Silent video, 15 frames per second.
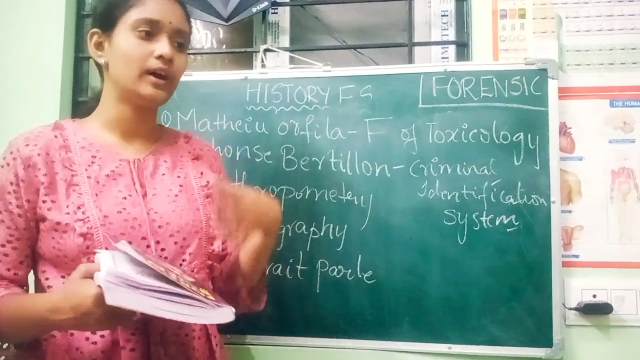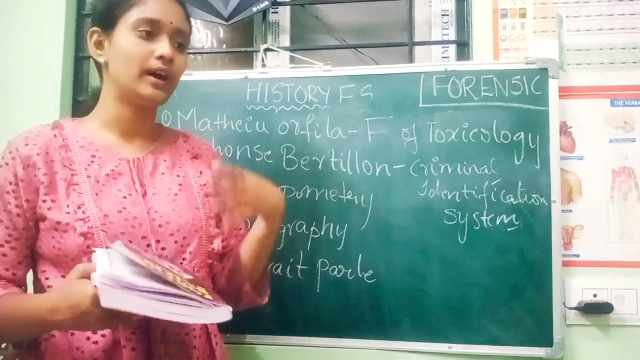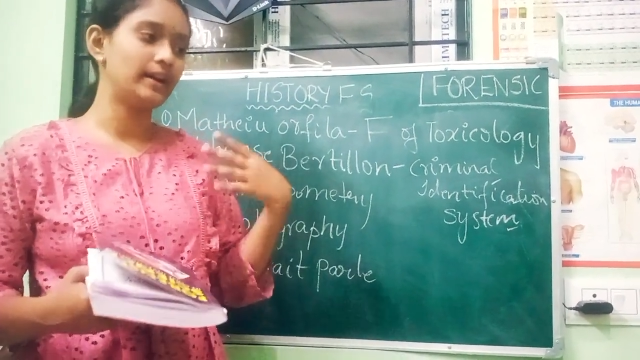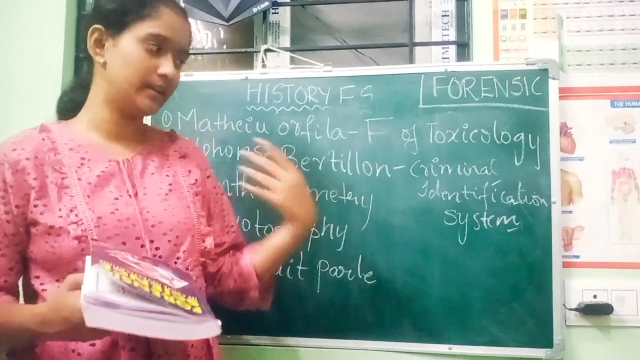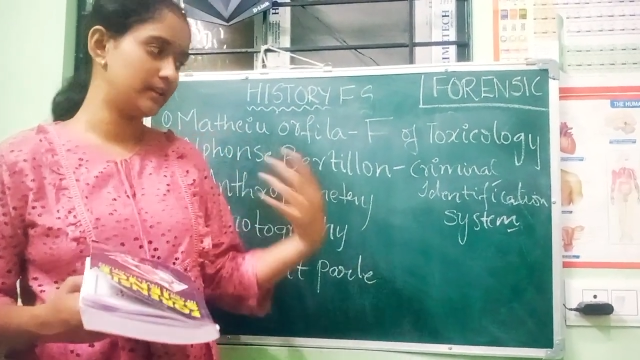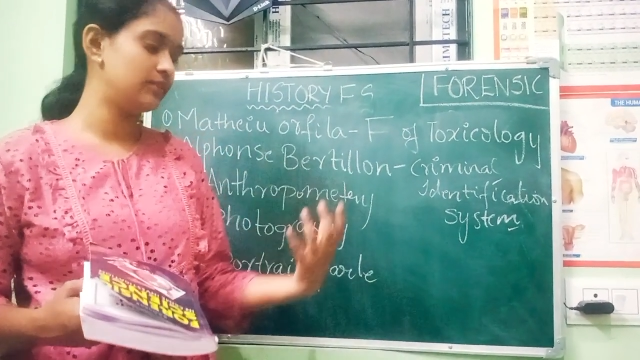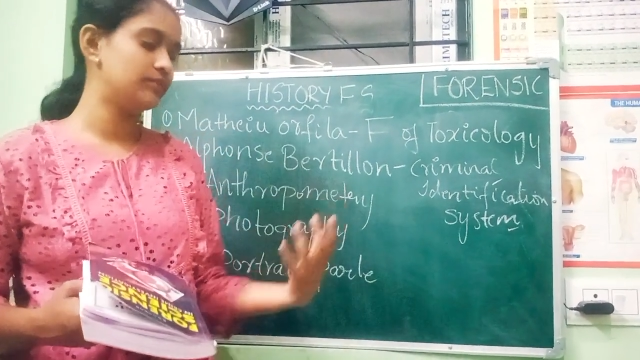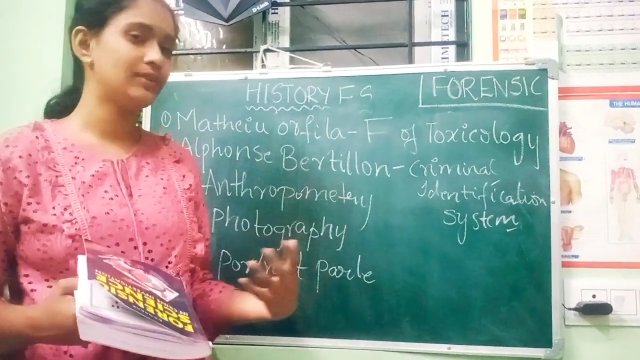
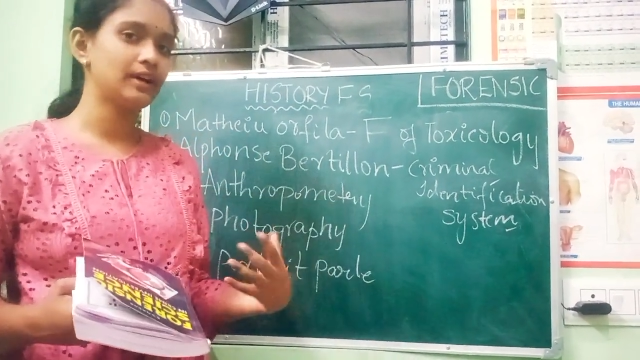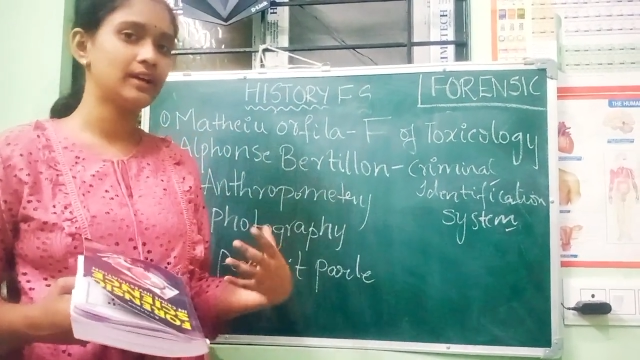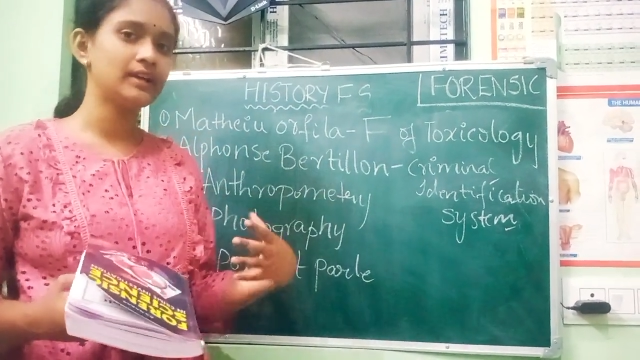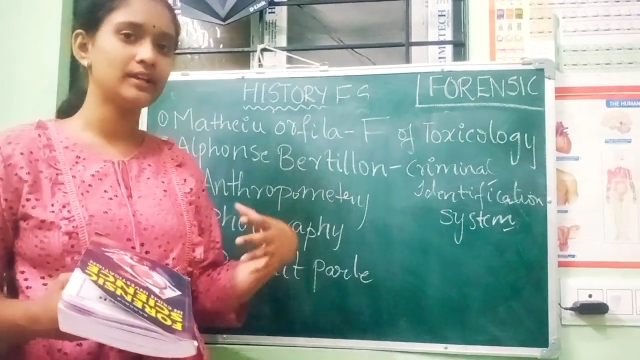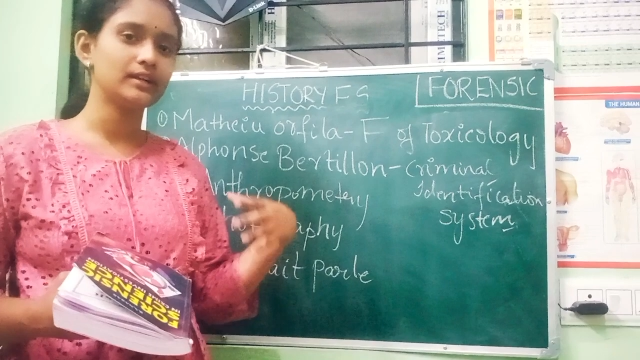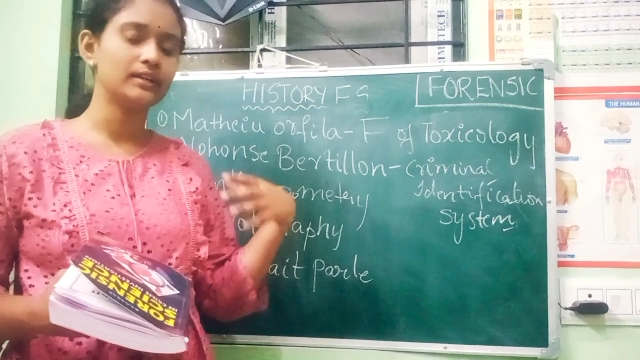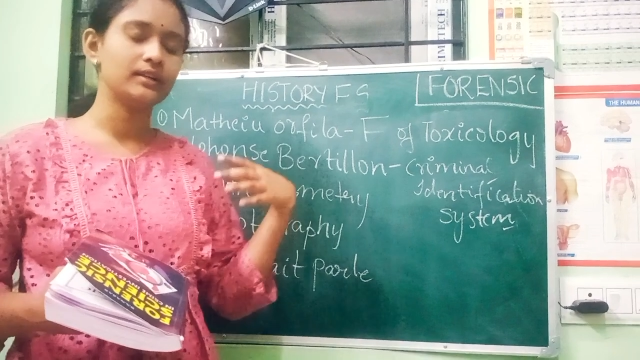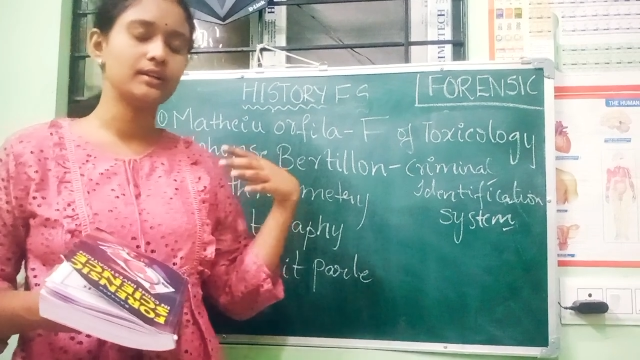
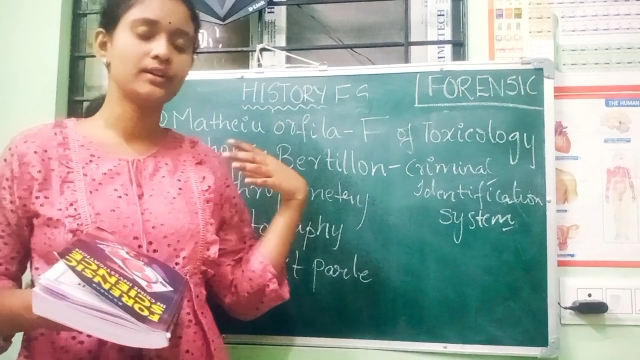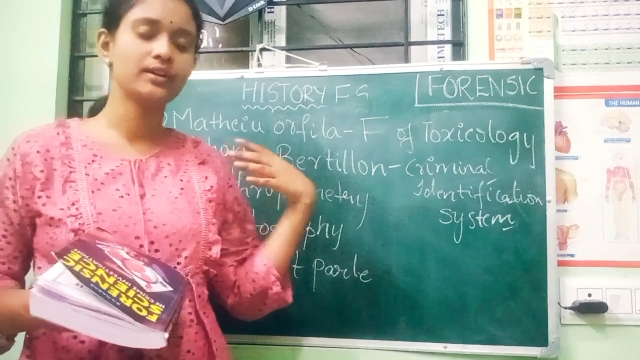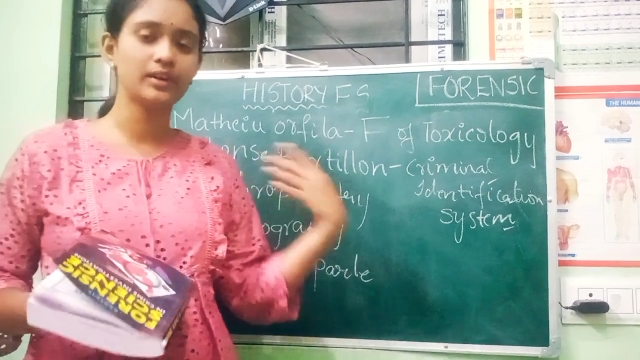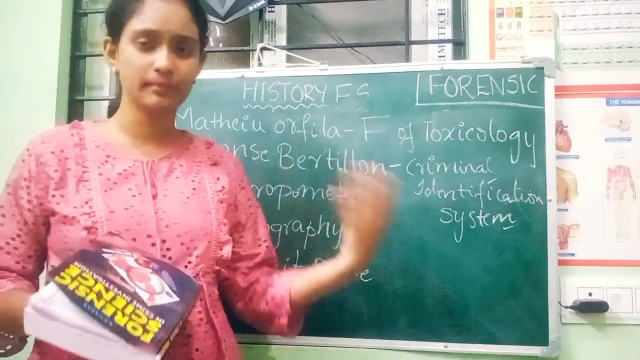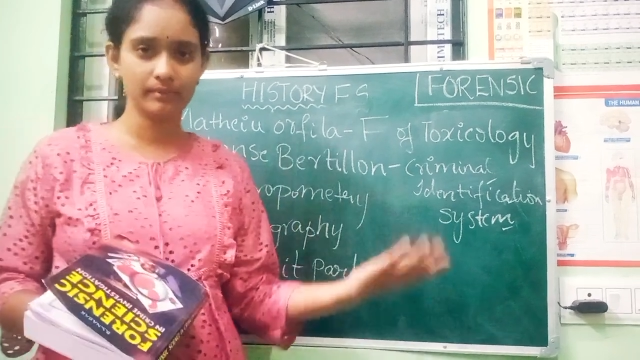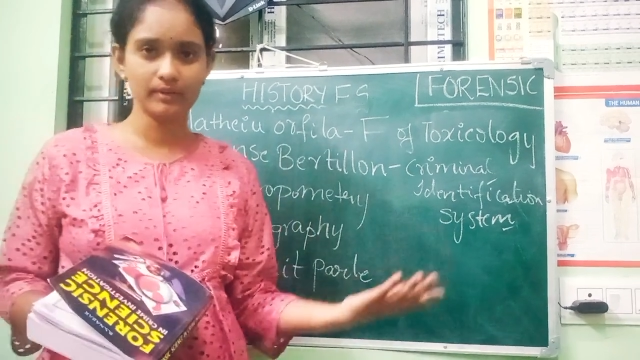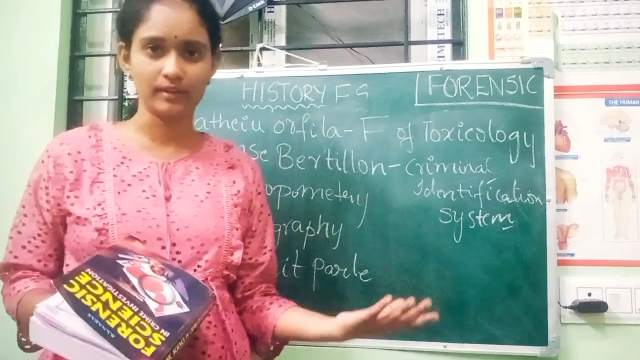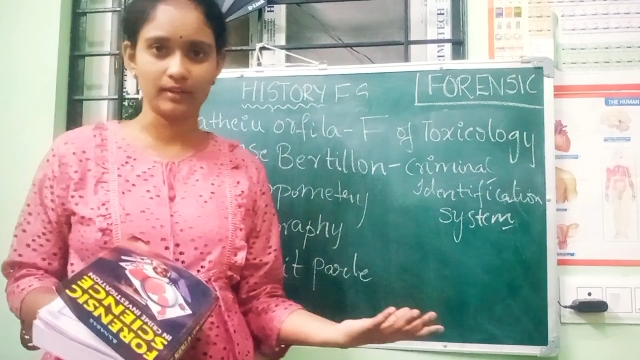identifying a
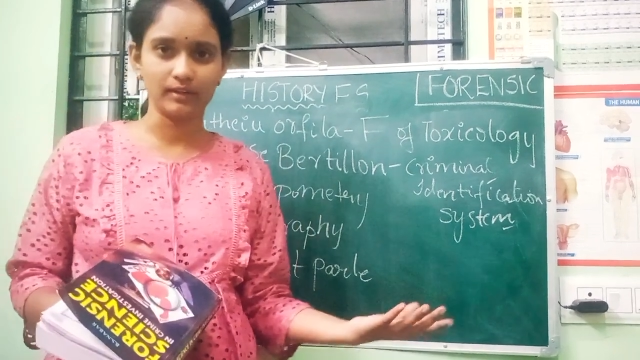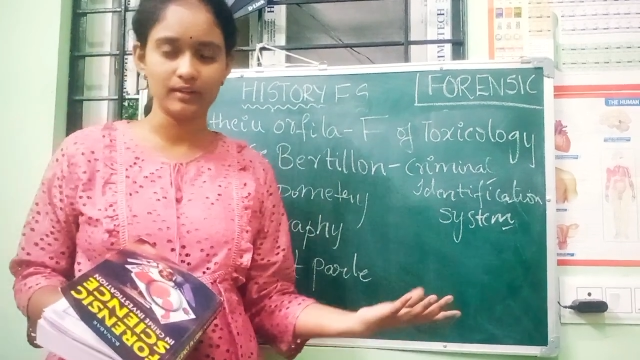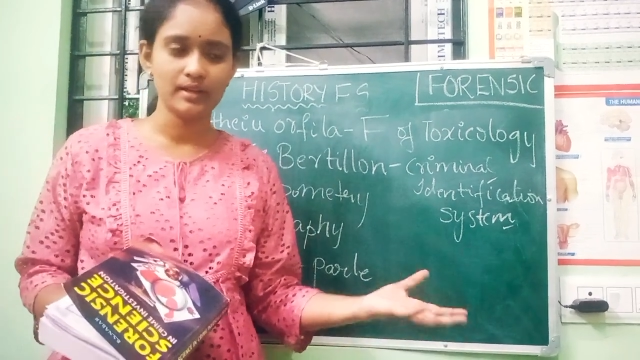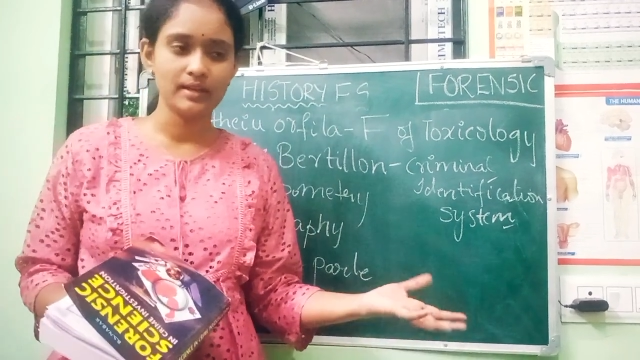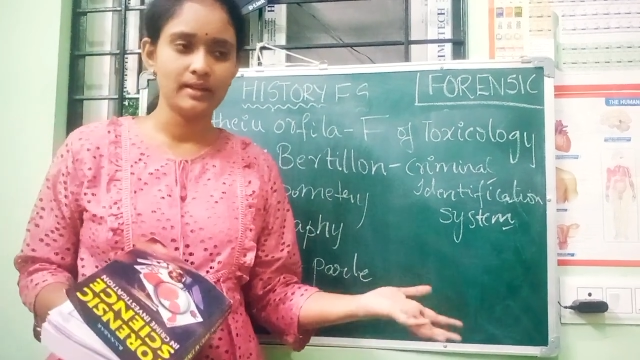criminal